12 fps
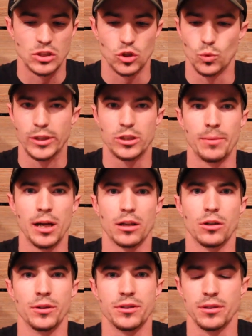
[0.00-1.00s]
Sweet
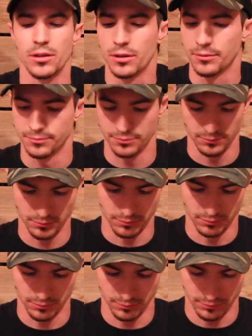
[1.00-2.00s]
tobacco and cedar.
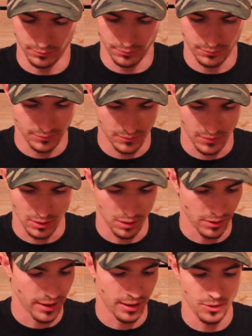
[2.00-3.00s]

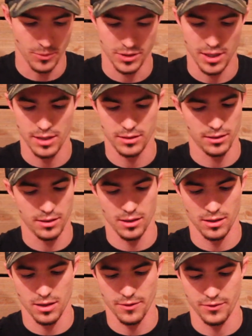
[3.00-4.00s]
Alright, I almost hate to
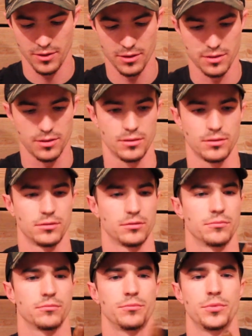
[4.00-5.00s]
cut off this
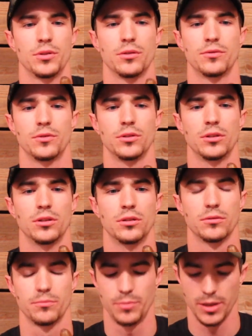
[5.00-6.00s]
beautiful
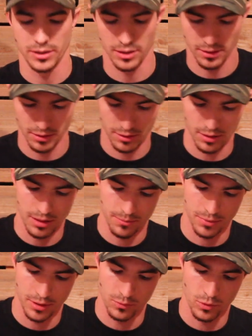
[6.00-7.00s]
little pigtail at the
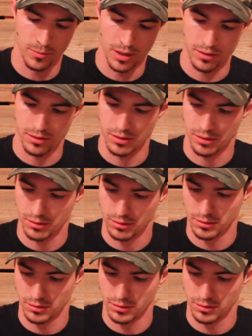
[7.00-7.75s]
top, but we must.